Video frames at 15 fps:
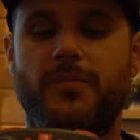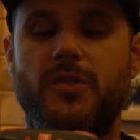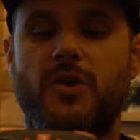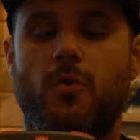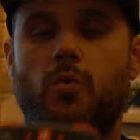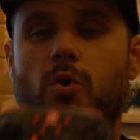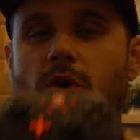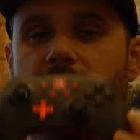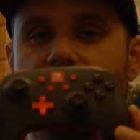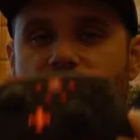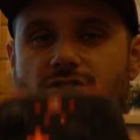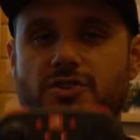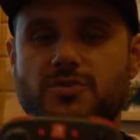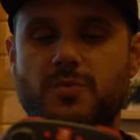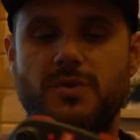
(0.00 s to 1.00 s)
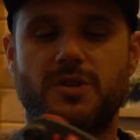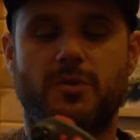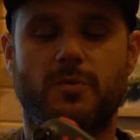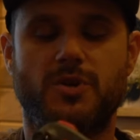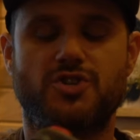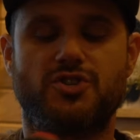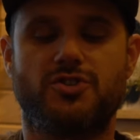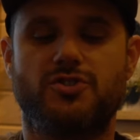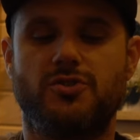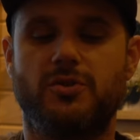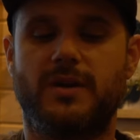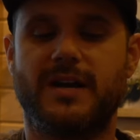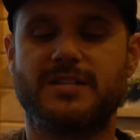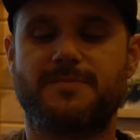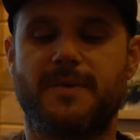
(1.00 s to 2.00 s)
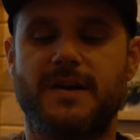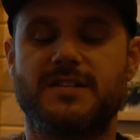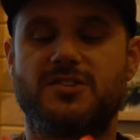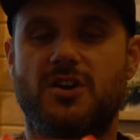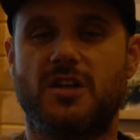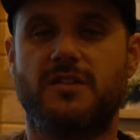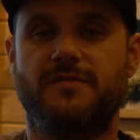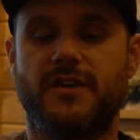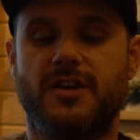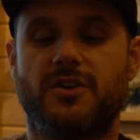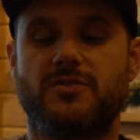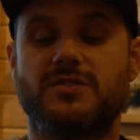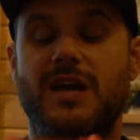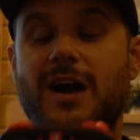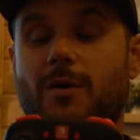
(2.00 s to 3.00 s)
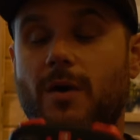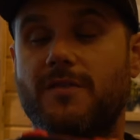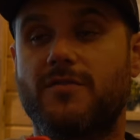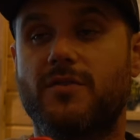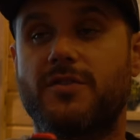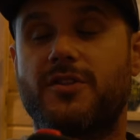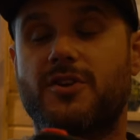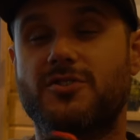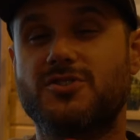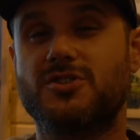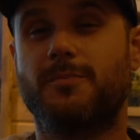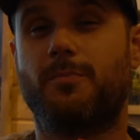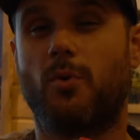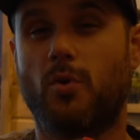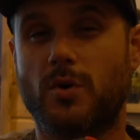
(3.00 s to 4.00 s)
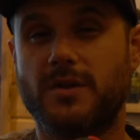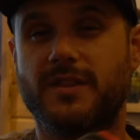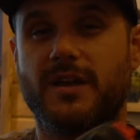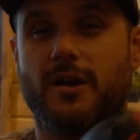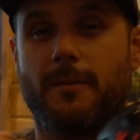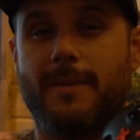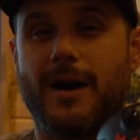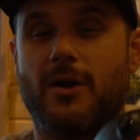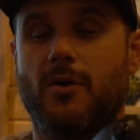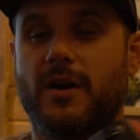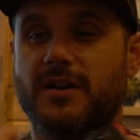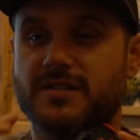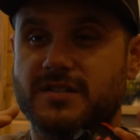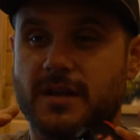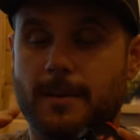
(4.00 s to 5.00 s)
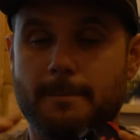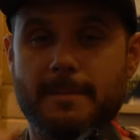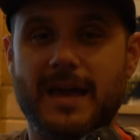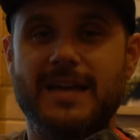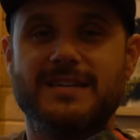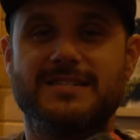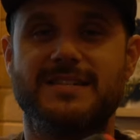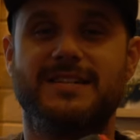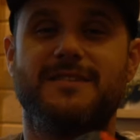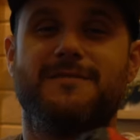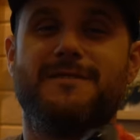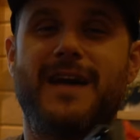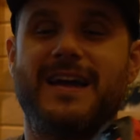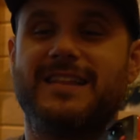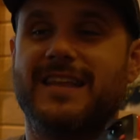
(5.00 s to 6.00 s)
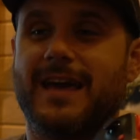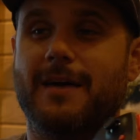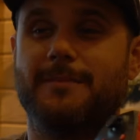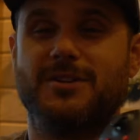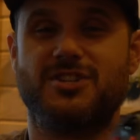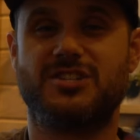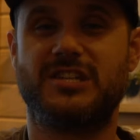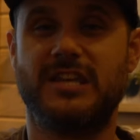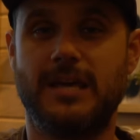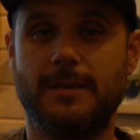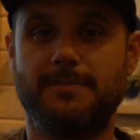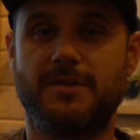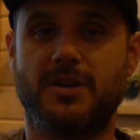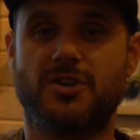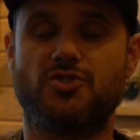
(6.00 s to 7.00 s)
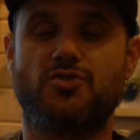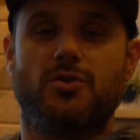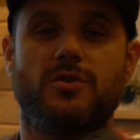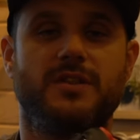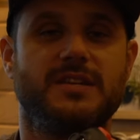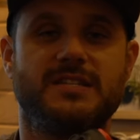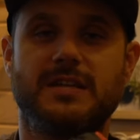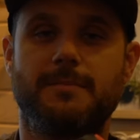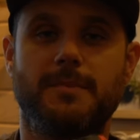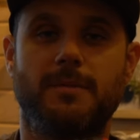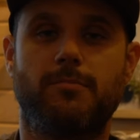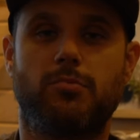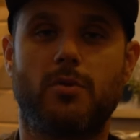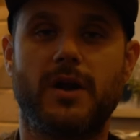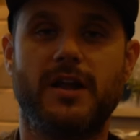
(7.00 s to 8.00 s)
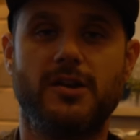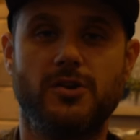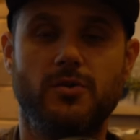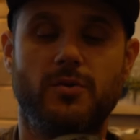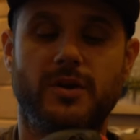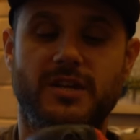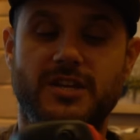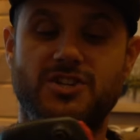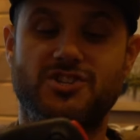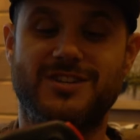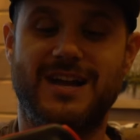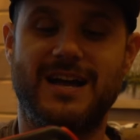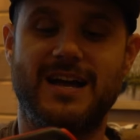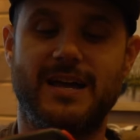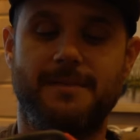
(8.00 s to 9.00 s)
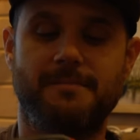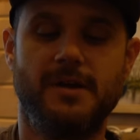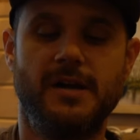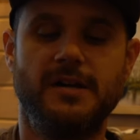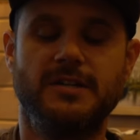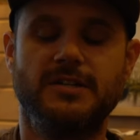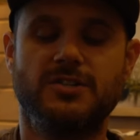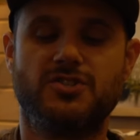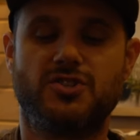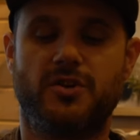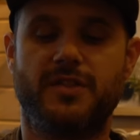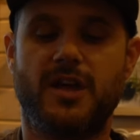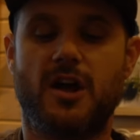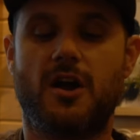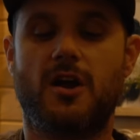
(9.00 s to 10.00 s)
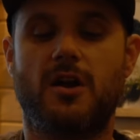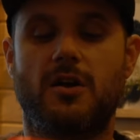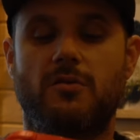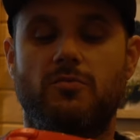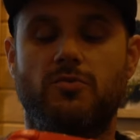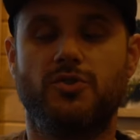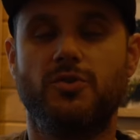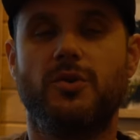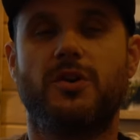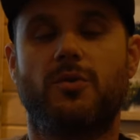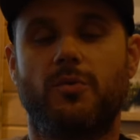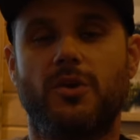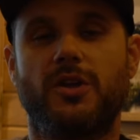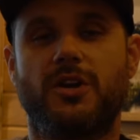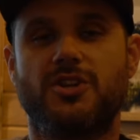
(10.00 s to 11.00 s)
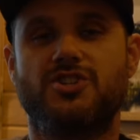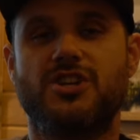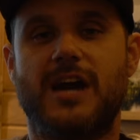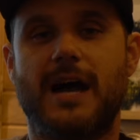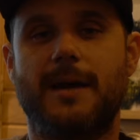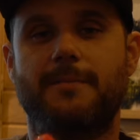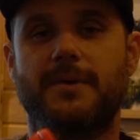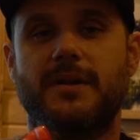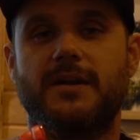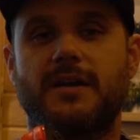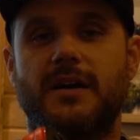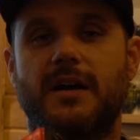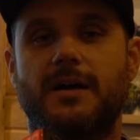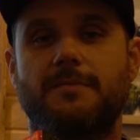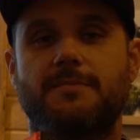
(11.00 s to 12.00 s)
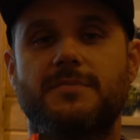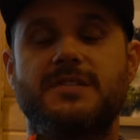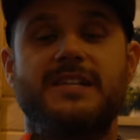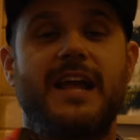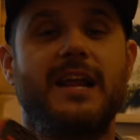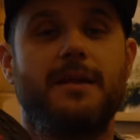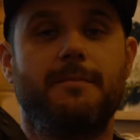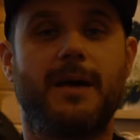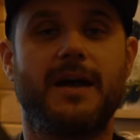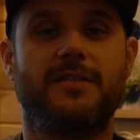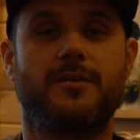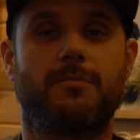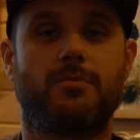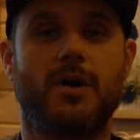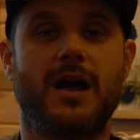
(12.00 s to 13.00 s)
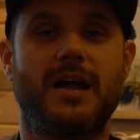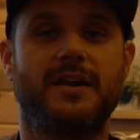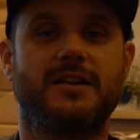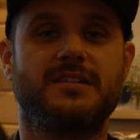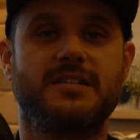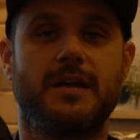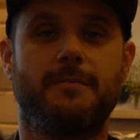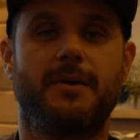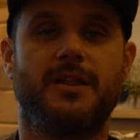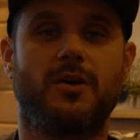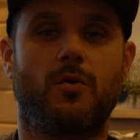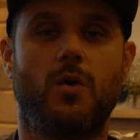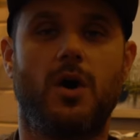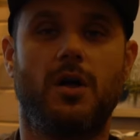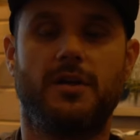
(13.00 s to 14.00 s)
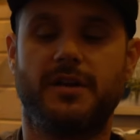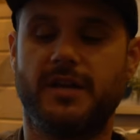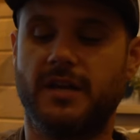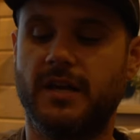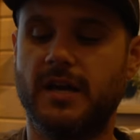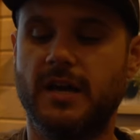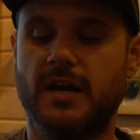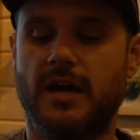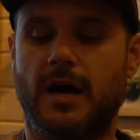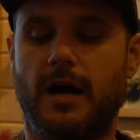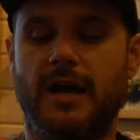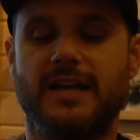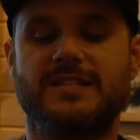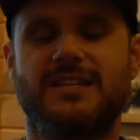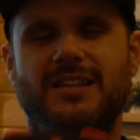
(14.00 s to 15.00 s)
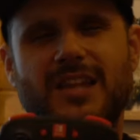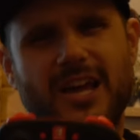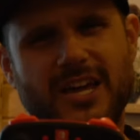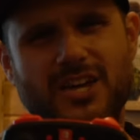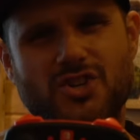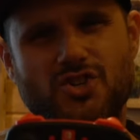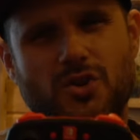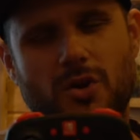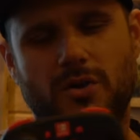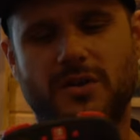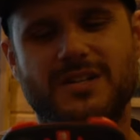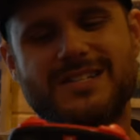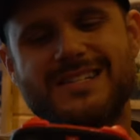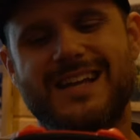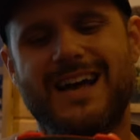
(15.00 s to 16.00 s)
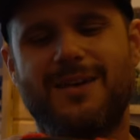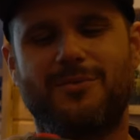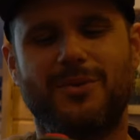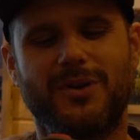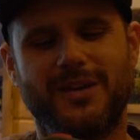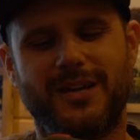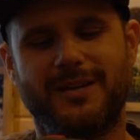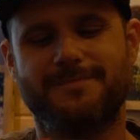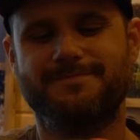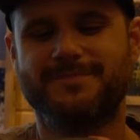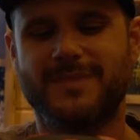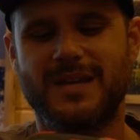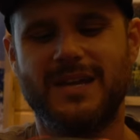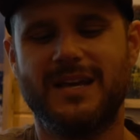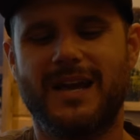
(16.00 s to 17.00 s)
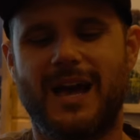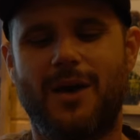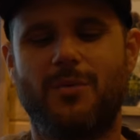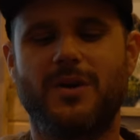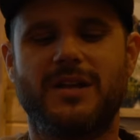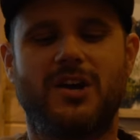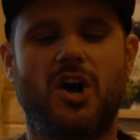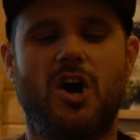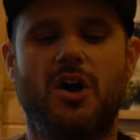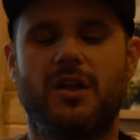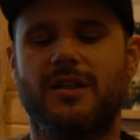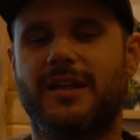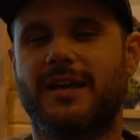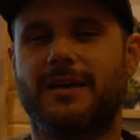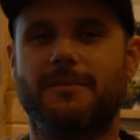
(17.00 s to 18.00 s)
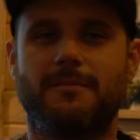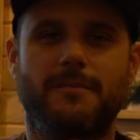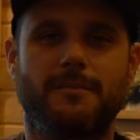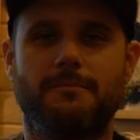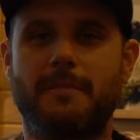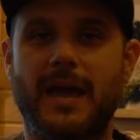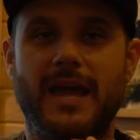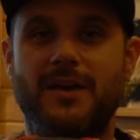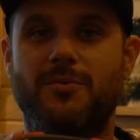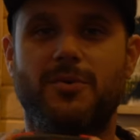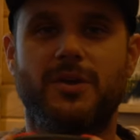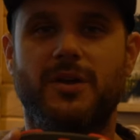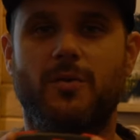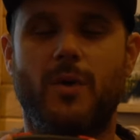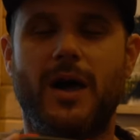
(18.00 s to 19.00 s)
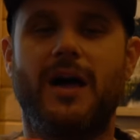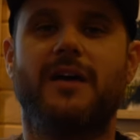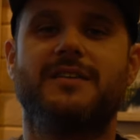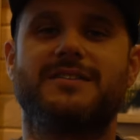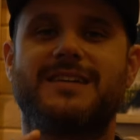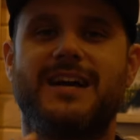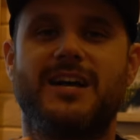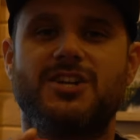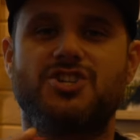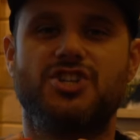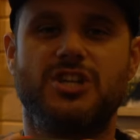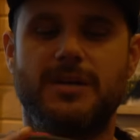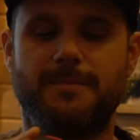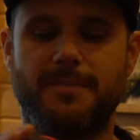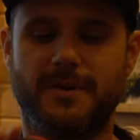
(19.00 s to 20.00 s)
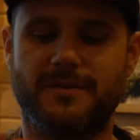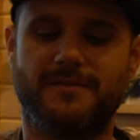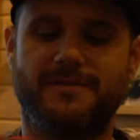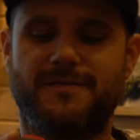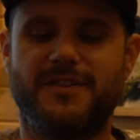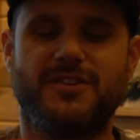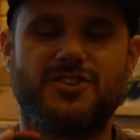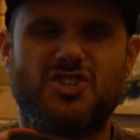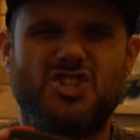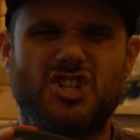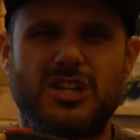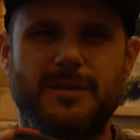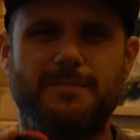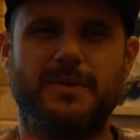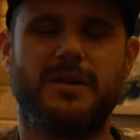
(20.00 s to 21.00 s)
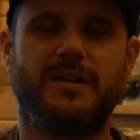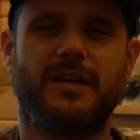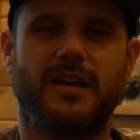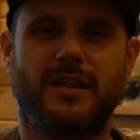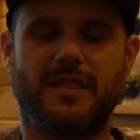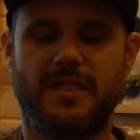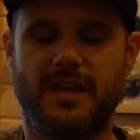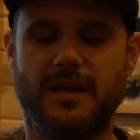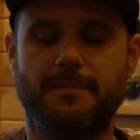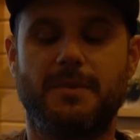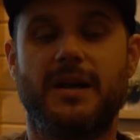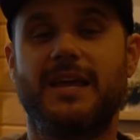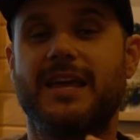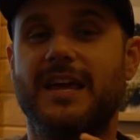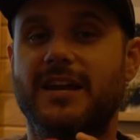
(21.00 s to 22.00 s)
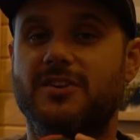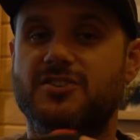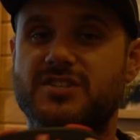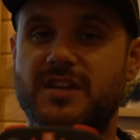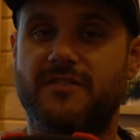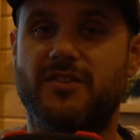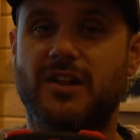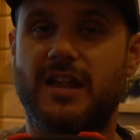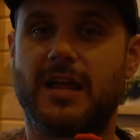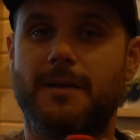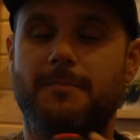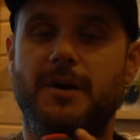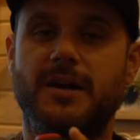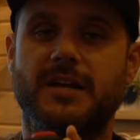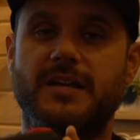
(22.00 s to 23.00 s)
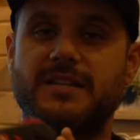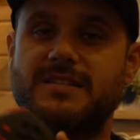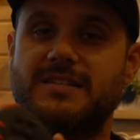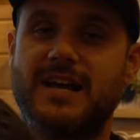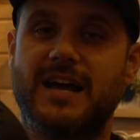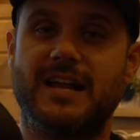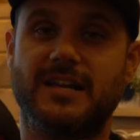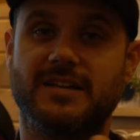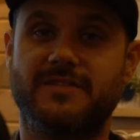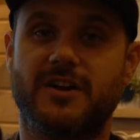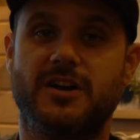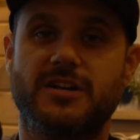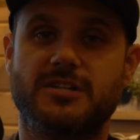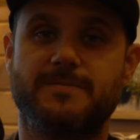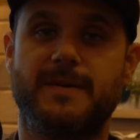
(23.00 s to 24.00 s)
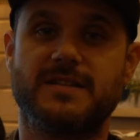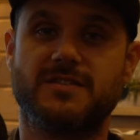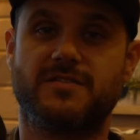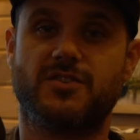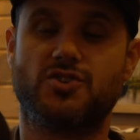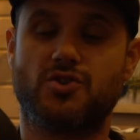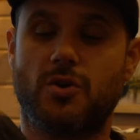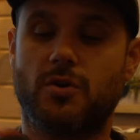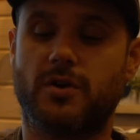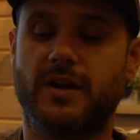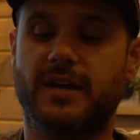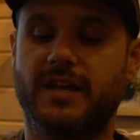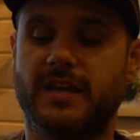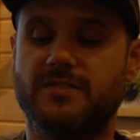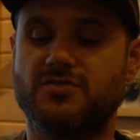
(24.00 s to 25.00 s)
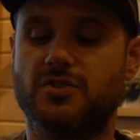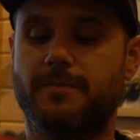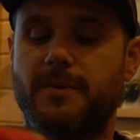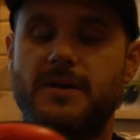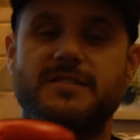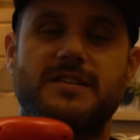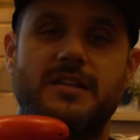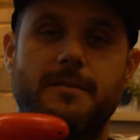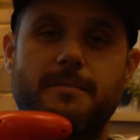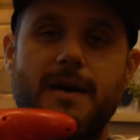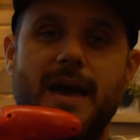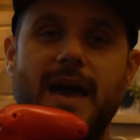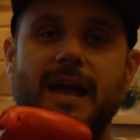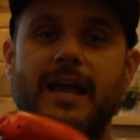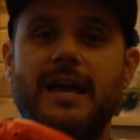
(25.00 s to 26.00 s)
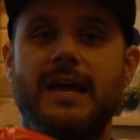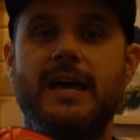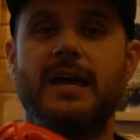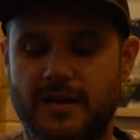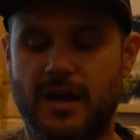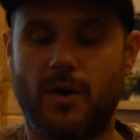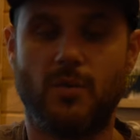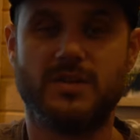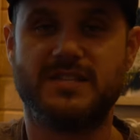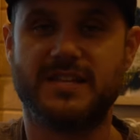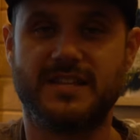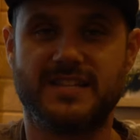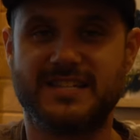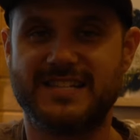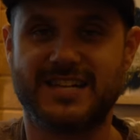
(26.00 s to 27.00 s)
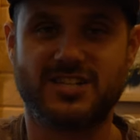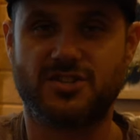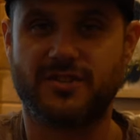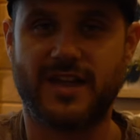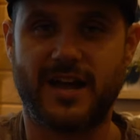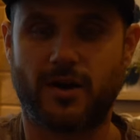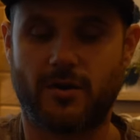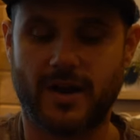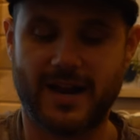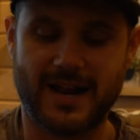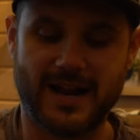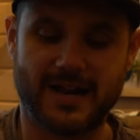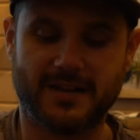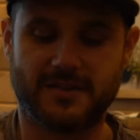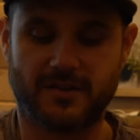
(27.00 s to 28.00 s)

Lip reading: There were issues with the original two you guys probably saw in the videos. However, their support there at Power8 is amazing. In fact, they had me just keep the controller and they sent me a brand new one each time. So they are doing a really good job at standing by their product, standing by the quality. It's a light controller. It's not really, I wouldn't call it like made really well. It's kind of cheap and feels cheap and like thin, but again, you're saving a lot of money. It's not a very expensive controller and it gives you the buttons on the back. I wouldn't say the sticks are that great on it.